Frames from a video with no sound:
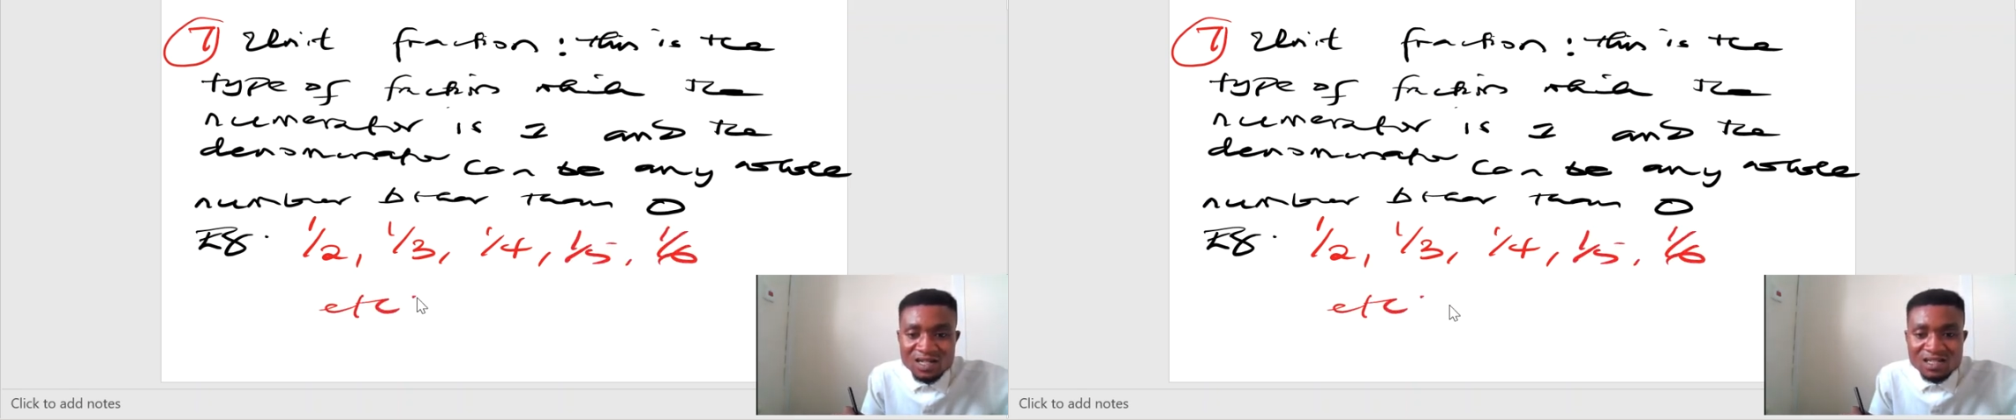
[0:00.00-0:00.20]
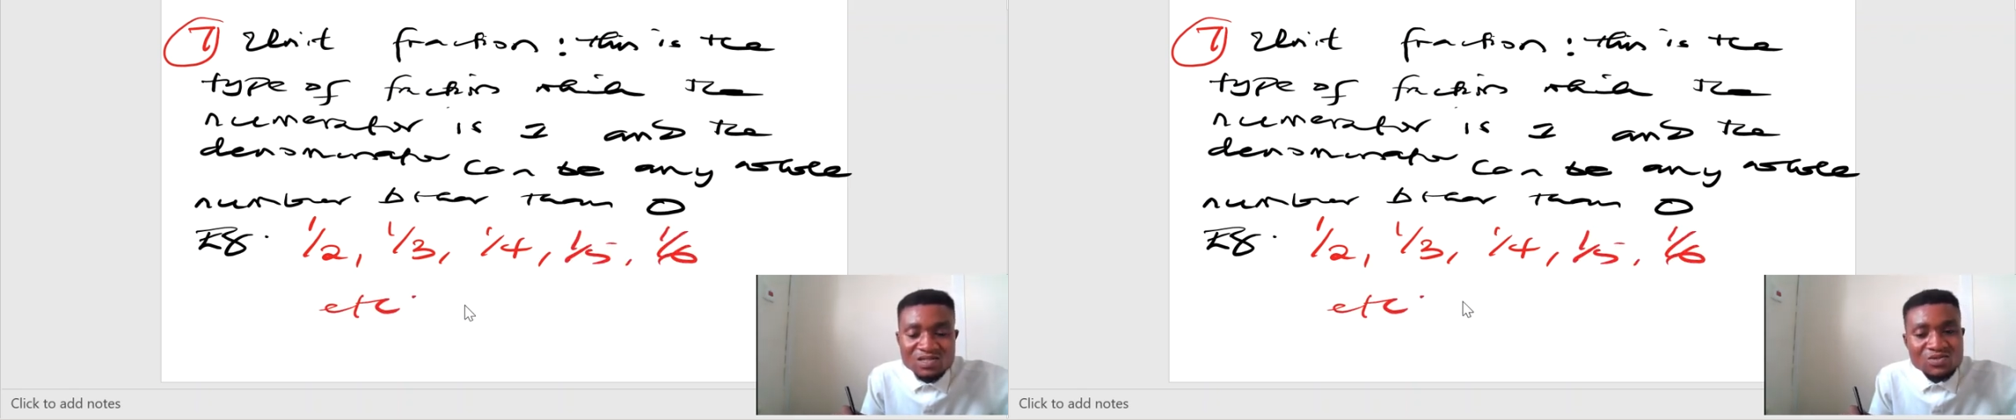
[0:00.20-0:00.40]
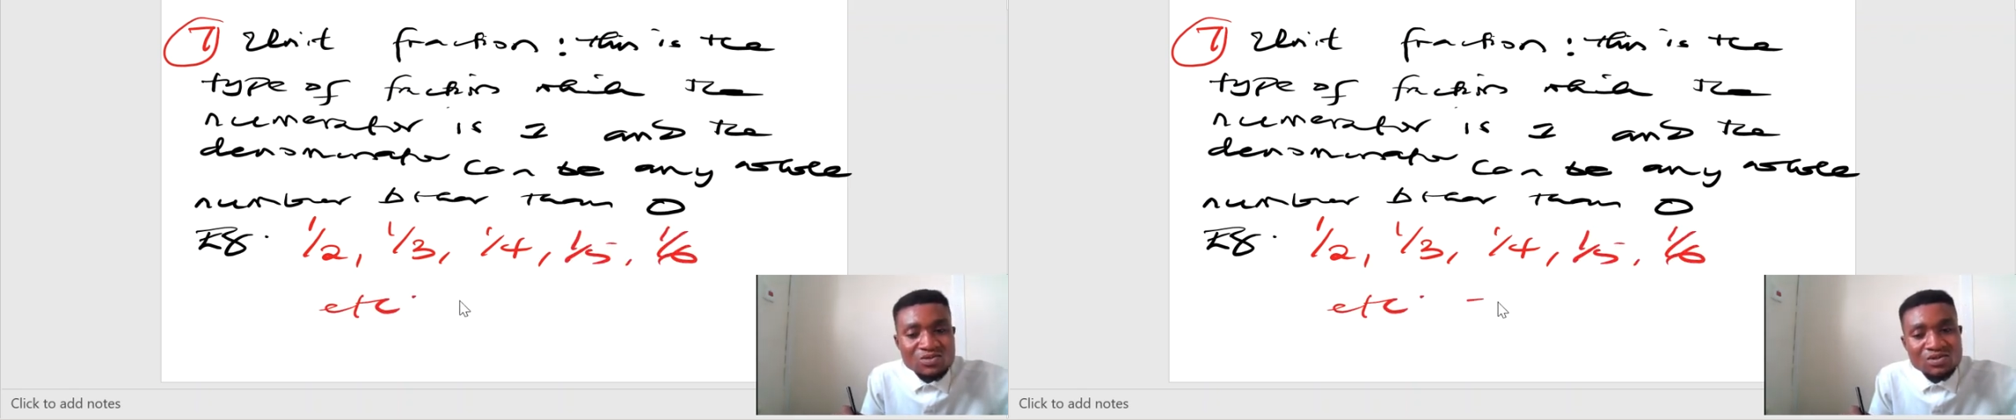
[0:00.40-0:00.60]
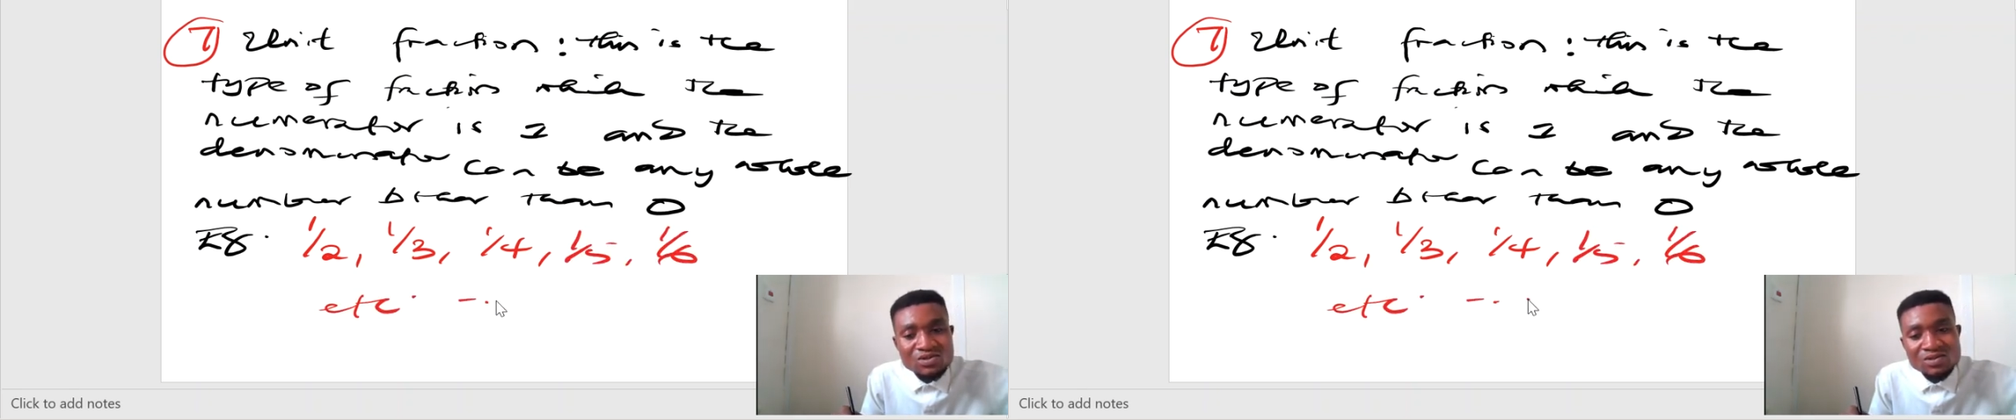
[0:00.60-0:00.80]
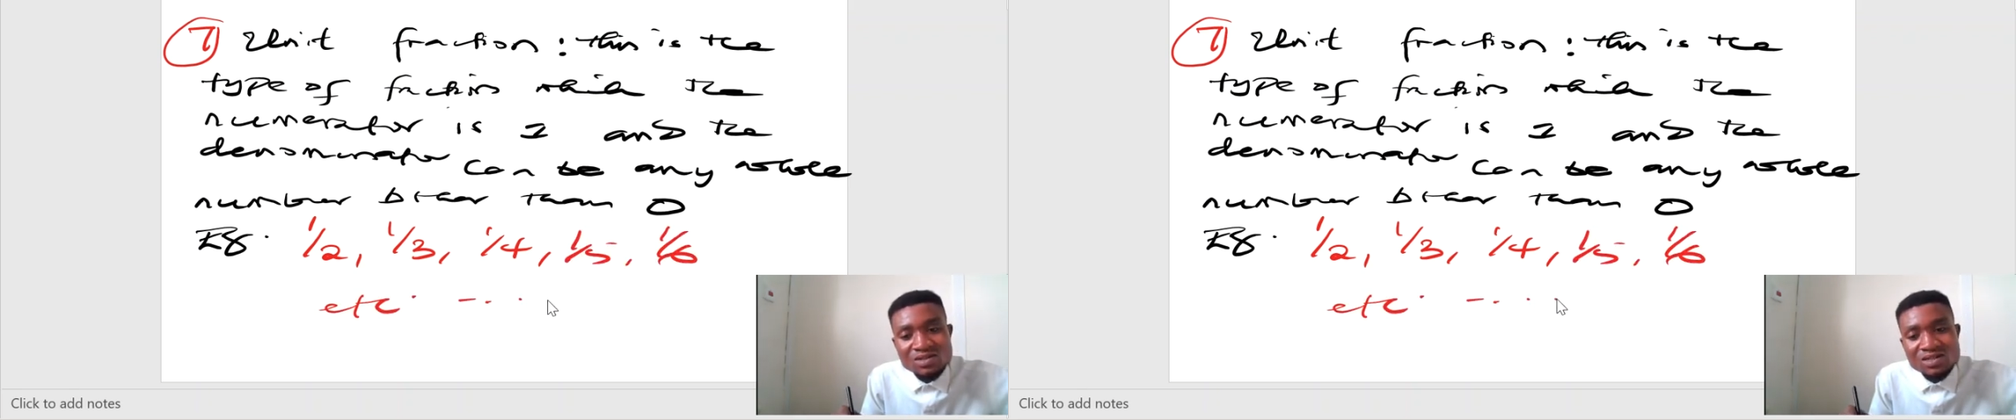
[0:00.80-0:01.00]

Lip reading: and so on